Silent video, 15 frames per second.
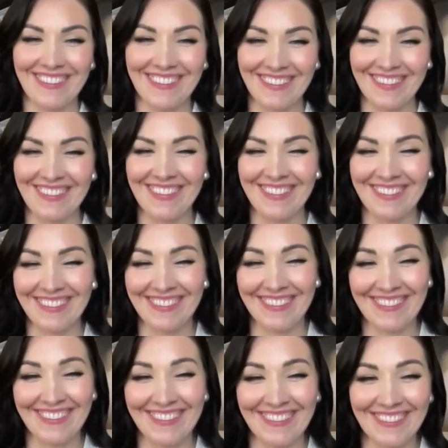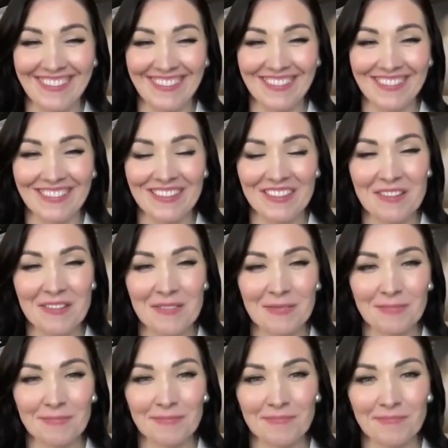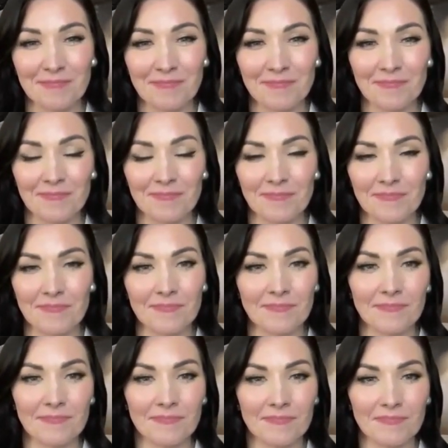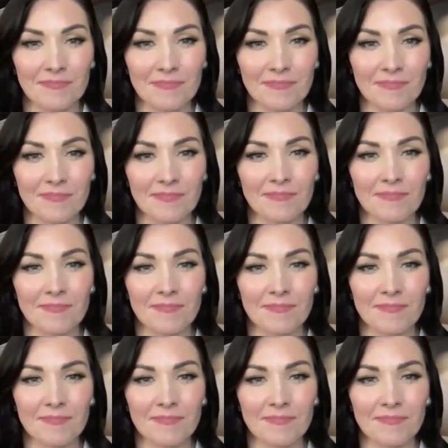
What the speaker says: [no speech]